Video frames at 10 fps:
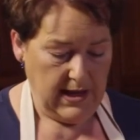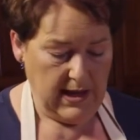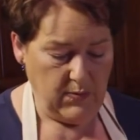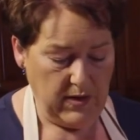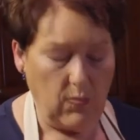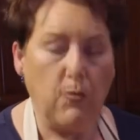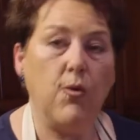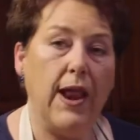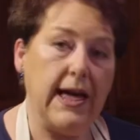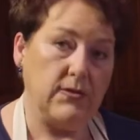I will
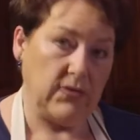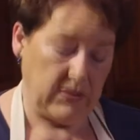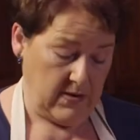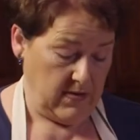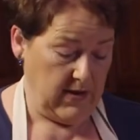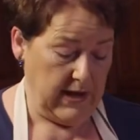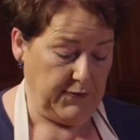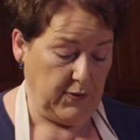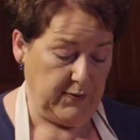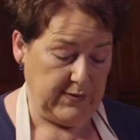roll out the
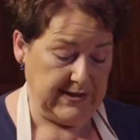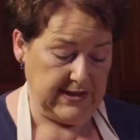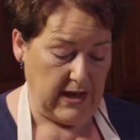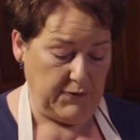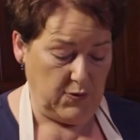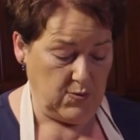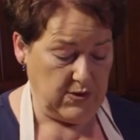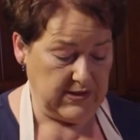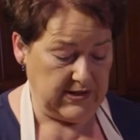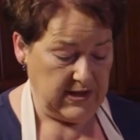leftovers
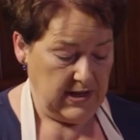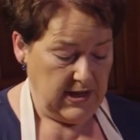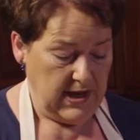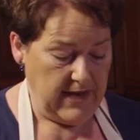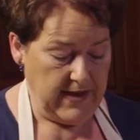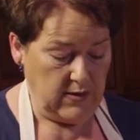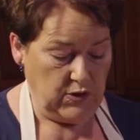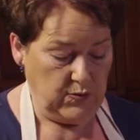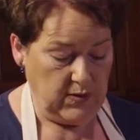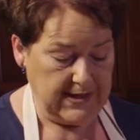afterwards and I'll
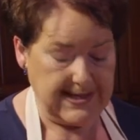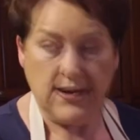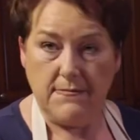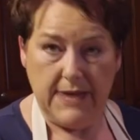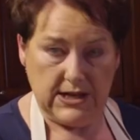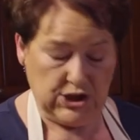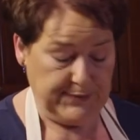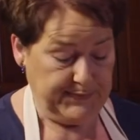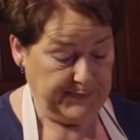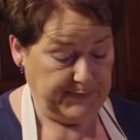do a second batch.